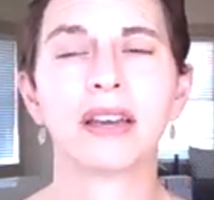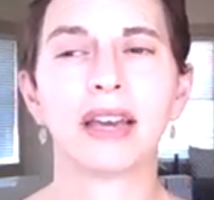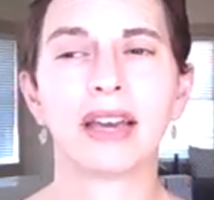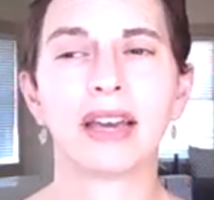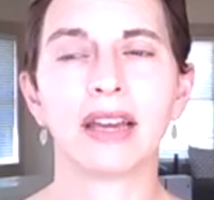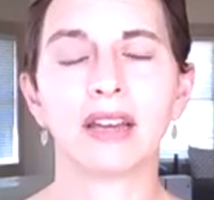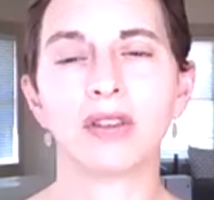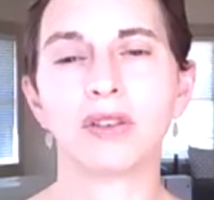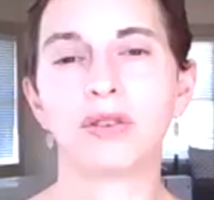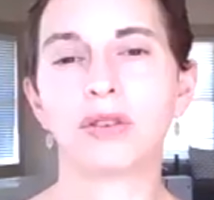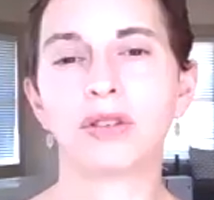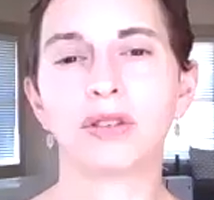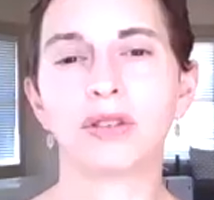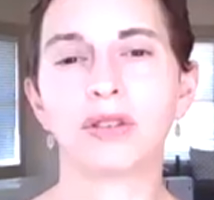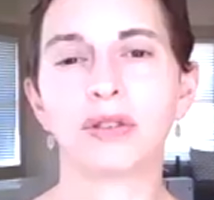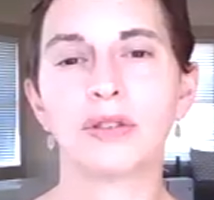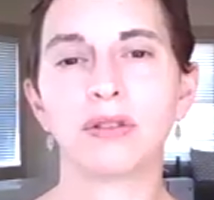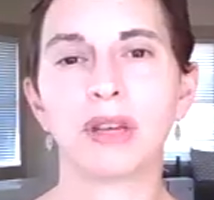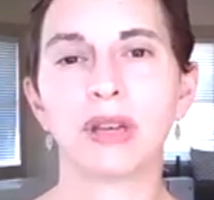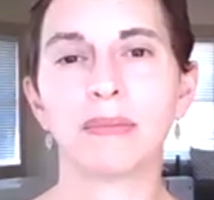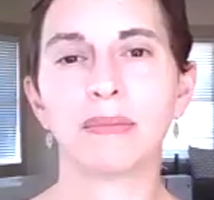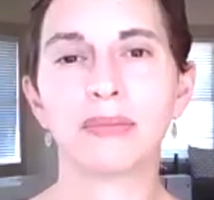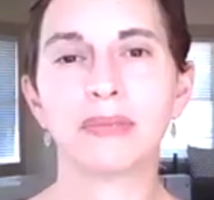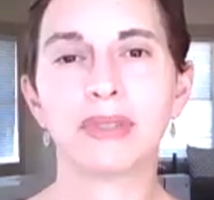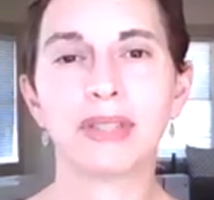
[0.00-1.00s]
And you can do
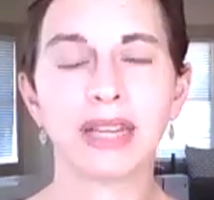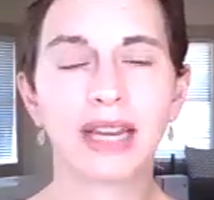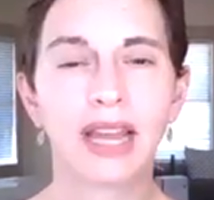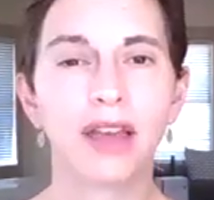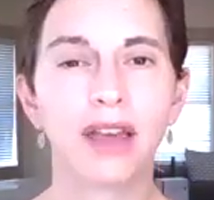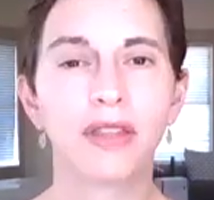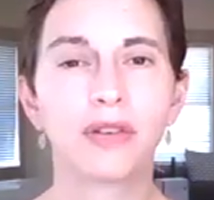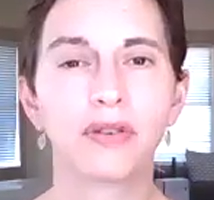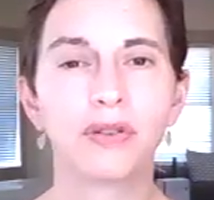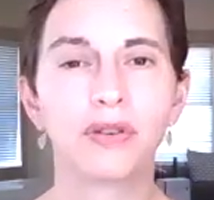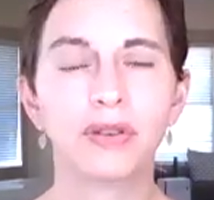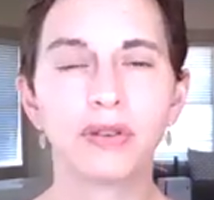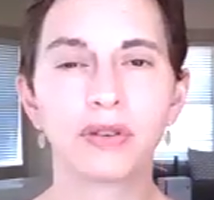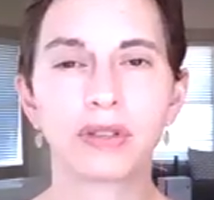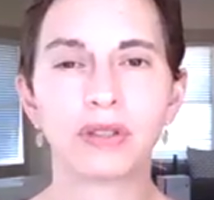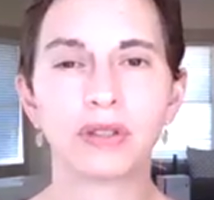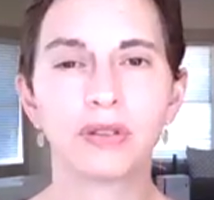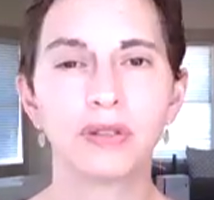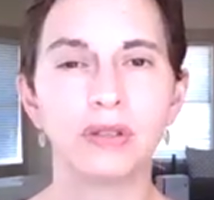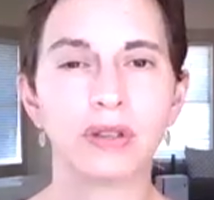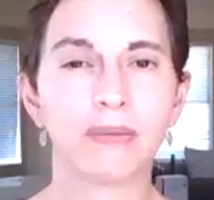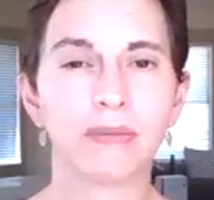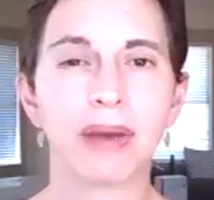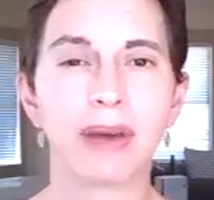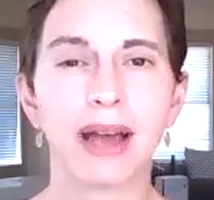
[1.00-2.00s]
them together, you can
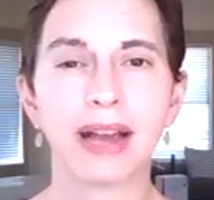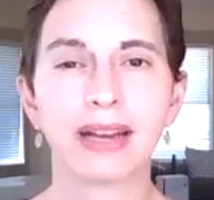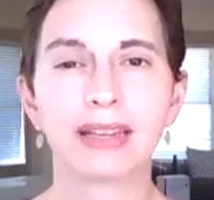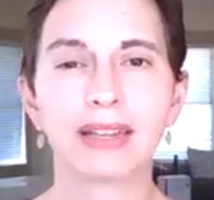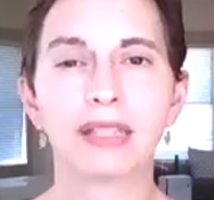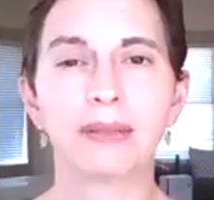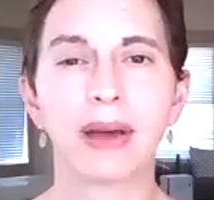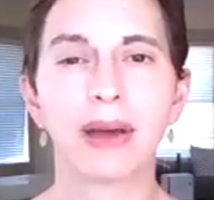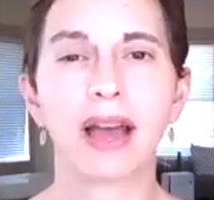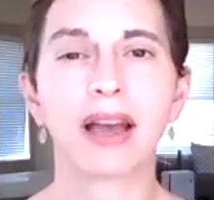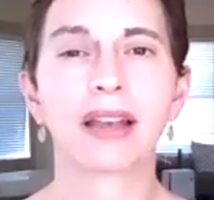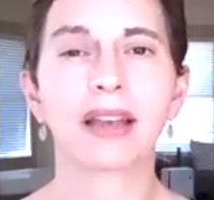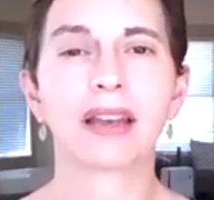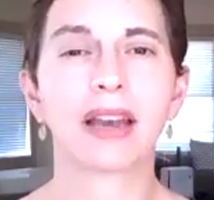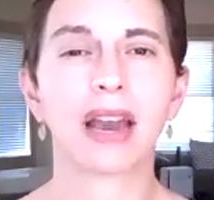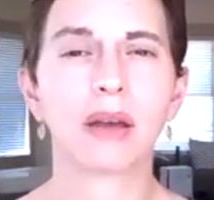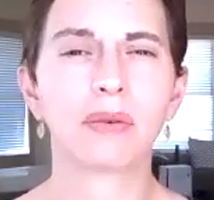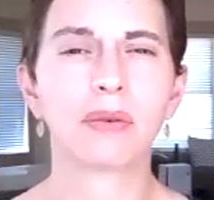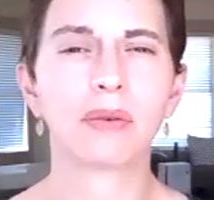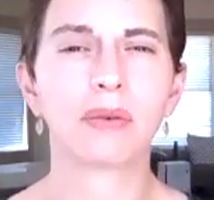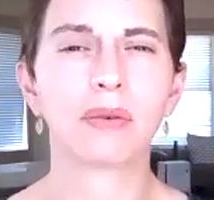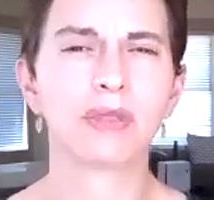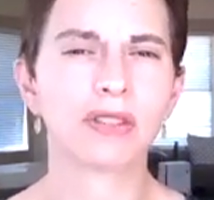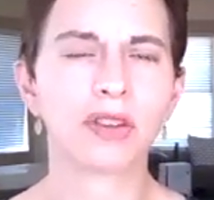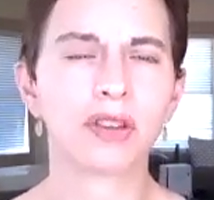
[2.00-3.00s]
do them back to back, and
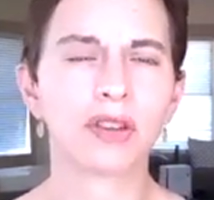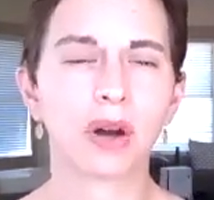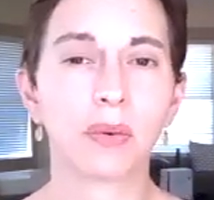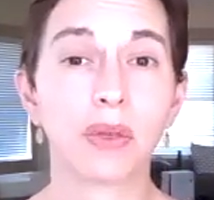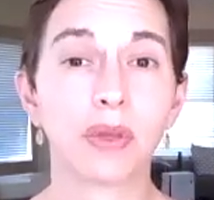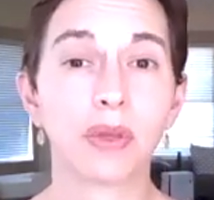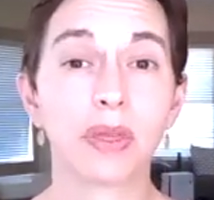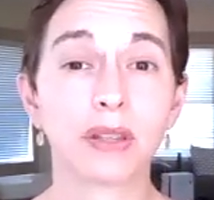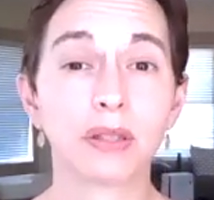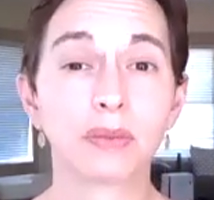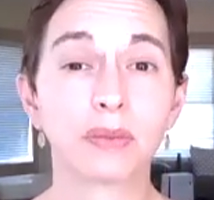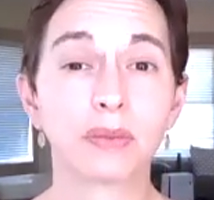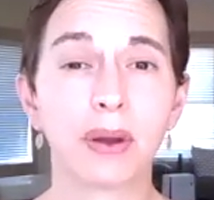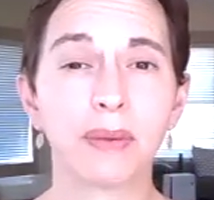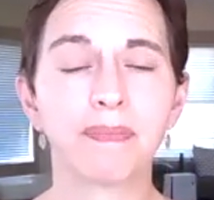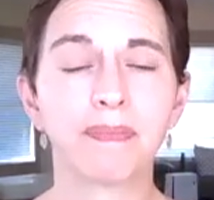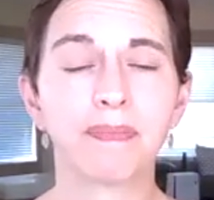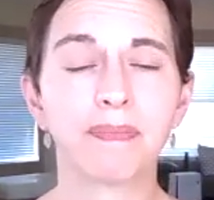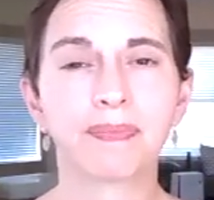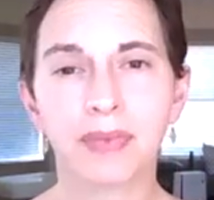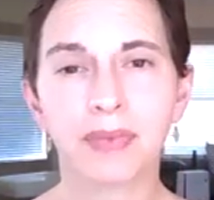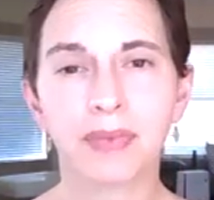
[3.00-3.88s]
I would start with this one.